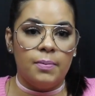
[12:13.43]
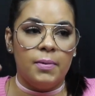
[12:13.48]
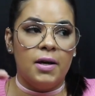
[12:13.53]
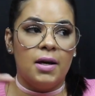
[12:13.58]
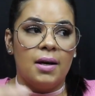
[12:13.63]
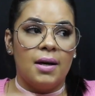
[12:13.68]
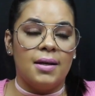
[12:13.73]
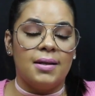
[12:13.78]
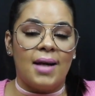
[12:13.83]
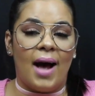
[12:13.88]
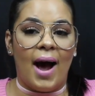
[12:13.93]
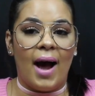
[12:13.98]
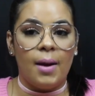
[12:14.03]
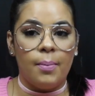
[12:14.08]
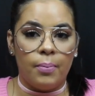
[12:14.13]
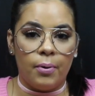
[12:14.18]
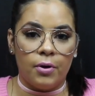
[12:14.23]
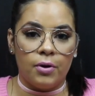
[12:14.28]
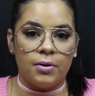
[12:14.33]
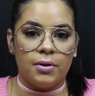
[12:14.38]
because I
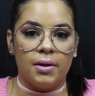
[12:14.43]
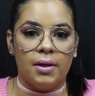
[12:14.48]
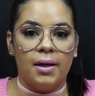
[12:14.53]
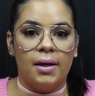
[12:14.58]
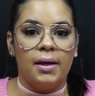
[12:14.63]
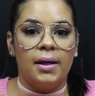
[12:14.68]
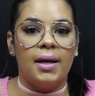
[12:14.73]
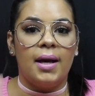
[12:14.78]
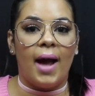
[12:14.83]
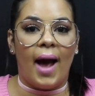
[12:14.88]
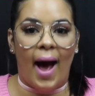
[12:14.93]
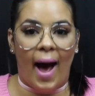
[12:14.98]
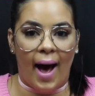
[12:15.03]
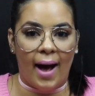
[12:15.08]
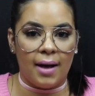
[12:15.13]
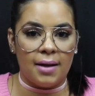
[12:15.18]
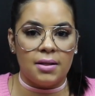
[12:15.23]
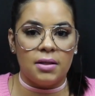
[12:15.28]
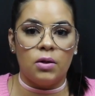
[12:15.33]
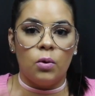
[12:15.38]
personally
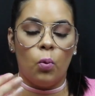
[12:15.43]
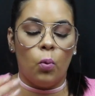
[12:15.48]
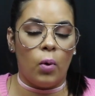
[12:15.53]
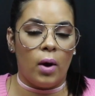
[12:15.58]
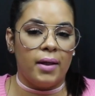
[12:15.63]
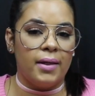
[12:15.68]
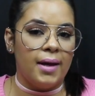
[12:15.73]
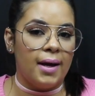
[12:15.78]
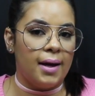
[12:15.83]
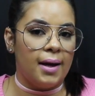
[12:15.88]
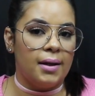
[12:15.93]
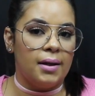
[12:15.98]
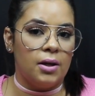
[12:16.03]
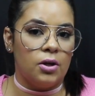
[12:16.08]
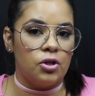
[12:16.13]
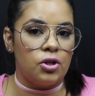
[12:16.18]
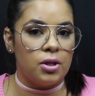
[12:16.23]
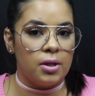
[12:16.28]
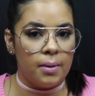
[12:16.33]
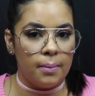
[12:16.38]
asked when they get
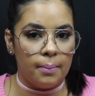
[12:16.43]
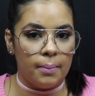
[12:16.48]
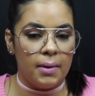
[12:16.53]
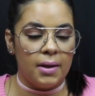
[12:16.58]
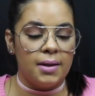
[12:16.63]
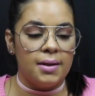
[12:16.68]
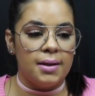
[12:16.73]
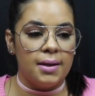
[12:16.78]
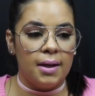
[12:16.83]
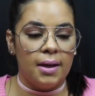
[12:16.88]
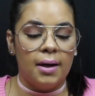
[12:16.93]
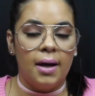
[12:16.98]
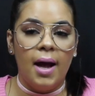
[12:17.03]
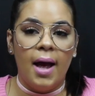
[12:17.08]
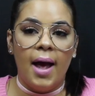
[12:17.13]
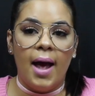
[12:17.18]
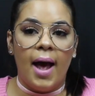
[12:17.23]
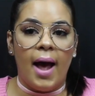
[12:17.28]
their shipments in